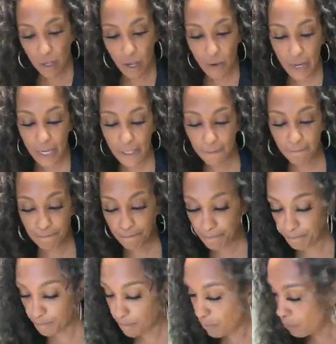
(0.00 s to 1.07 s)
All right.
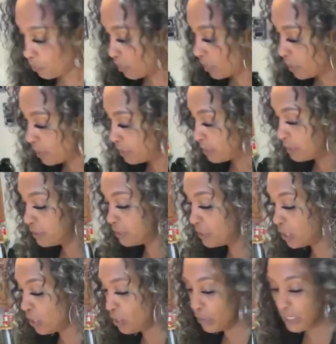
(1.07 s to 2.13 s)

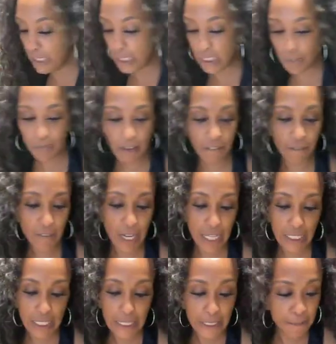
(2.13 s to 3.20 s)
So this is my
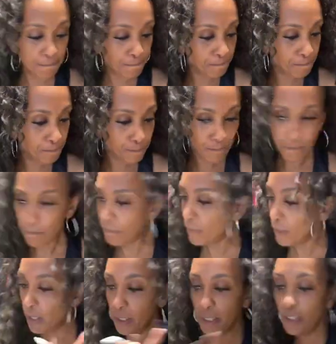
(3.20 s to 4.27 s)
finely,
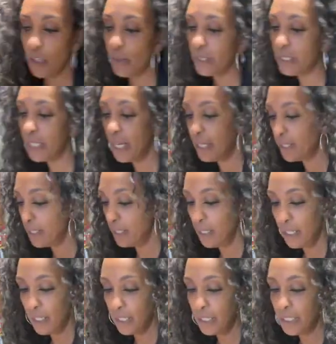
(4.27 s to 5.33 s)
no, it's not.
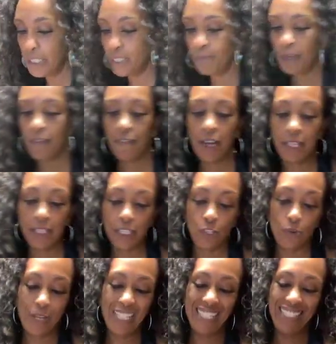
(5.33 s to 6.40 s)
This is my finely
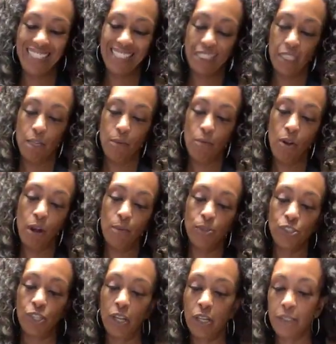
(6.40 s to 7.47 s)
grated
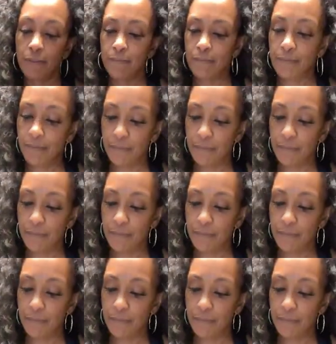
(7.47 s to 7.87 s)
Parmesan.